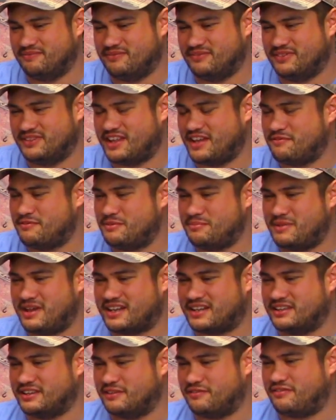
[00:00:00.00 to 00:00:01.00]
they've been
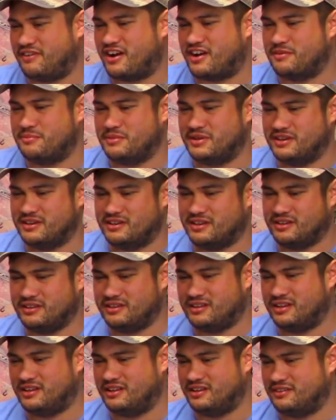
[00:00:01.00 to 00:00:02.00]
making the firemen
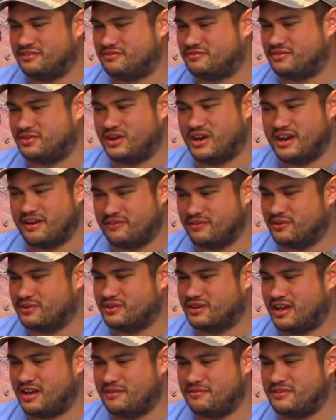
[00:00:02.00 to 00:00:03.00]
forever.